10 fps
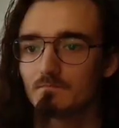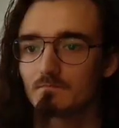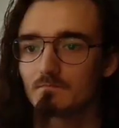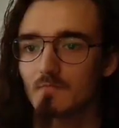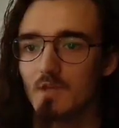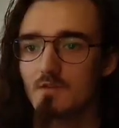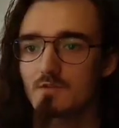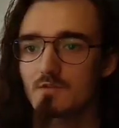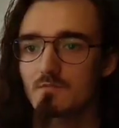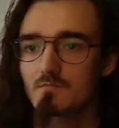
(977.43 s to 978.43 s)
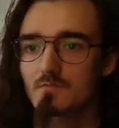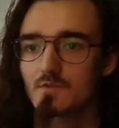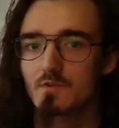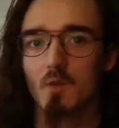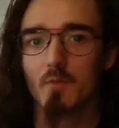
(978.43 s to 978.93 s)
His
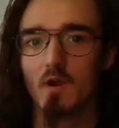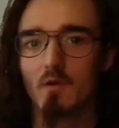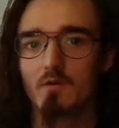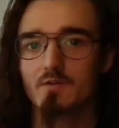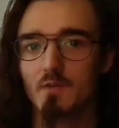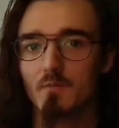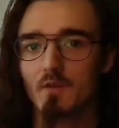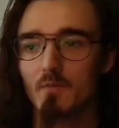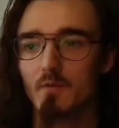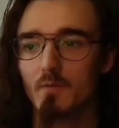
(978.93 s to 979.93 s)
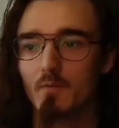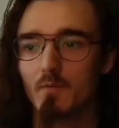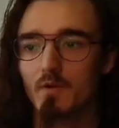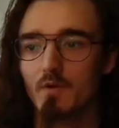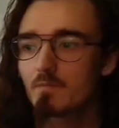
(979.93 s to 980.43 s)
star powers seem a little bit weird
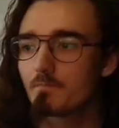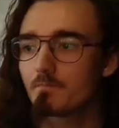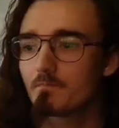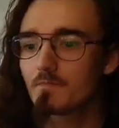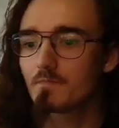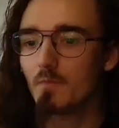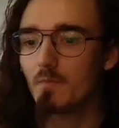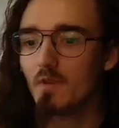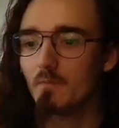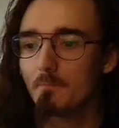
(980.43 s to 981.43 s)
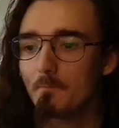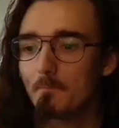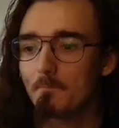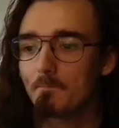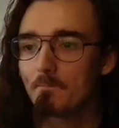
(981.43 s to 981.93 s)
to me,
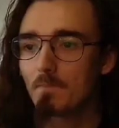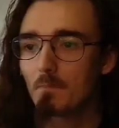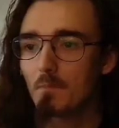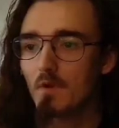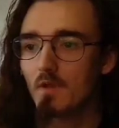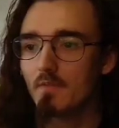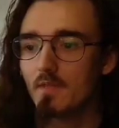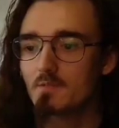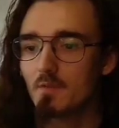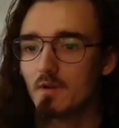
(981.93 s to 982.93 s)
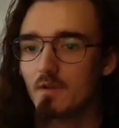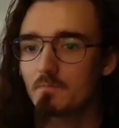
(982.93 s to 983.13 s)
but that's about it.